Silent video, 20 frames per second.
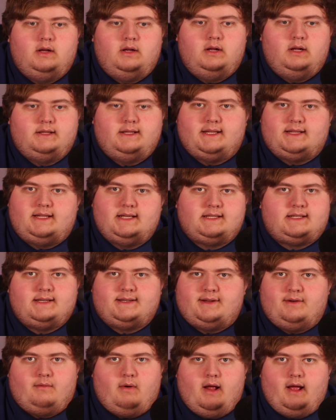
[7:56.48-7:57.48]
that this
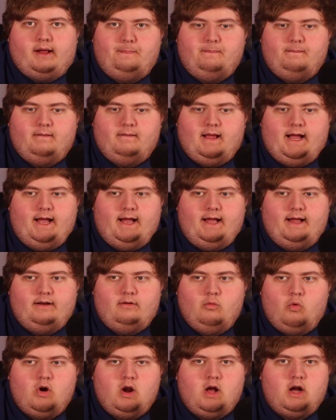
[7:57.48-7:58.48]
isn't right.
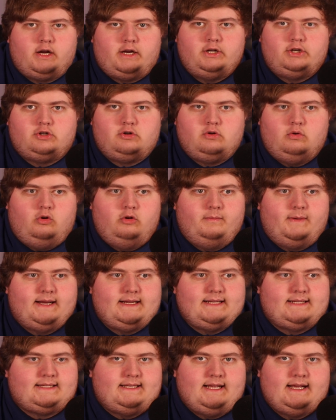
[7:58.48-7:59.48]
And we're not controlled by
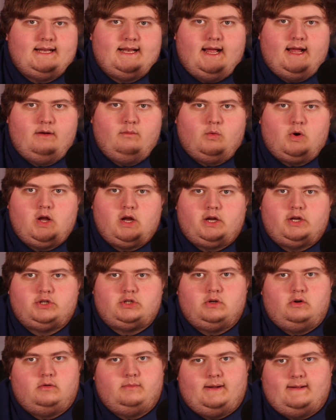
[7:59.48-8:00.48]
CNN. We're not
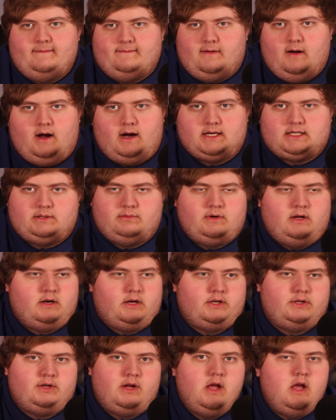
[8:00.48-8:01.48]
controlled by Fox.
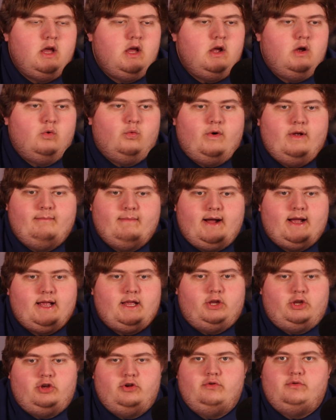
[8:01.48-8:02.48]
We might
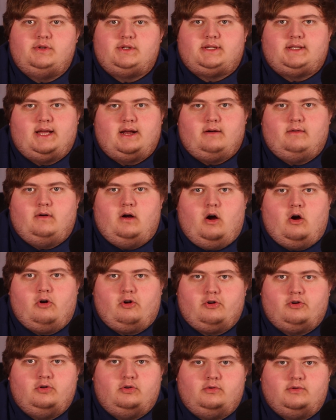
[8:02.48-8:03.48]
use their
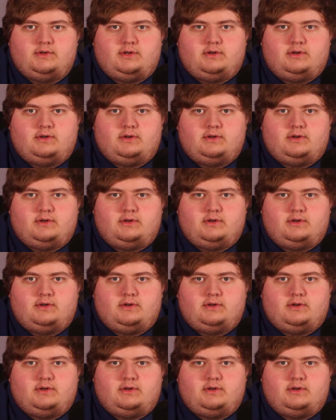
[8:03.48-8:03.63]
articles or